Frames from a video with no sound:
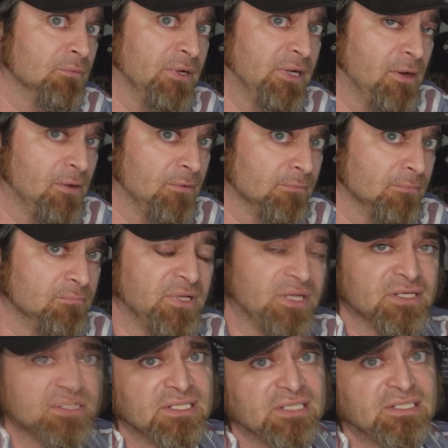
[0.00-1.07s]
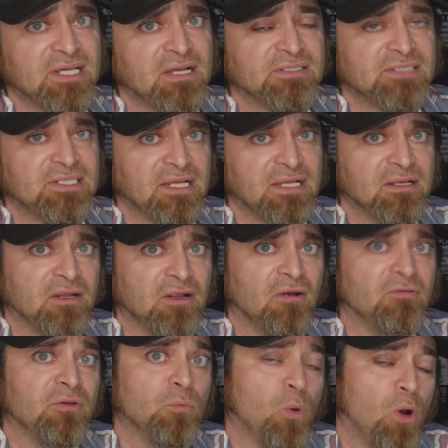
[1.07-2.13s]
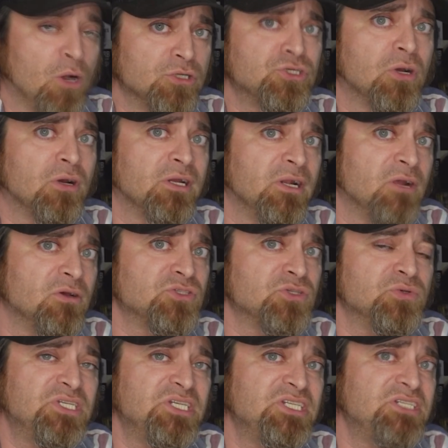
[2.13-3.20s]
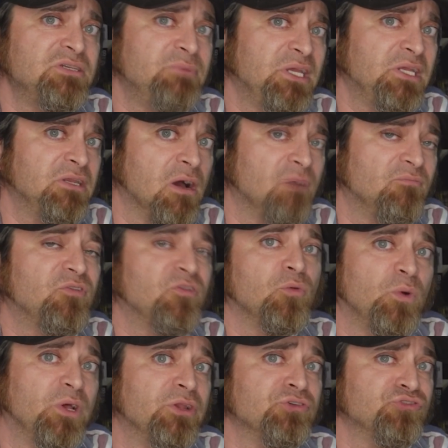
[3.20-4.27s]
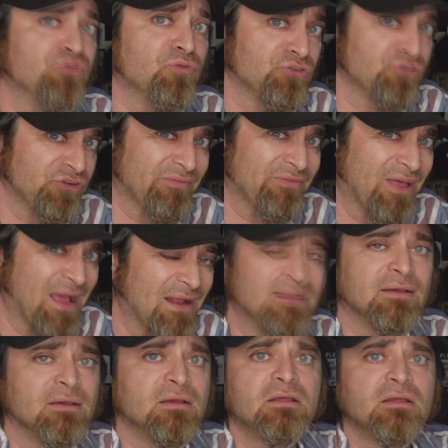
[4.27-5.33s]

We don't because that's taken care of in Wireshark and also TCP dump for the Windows version of that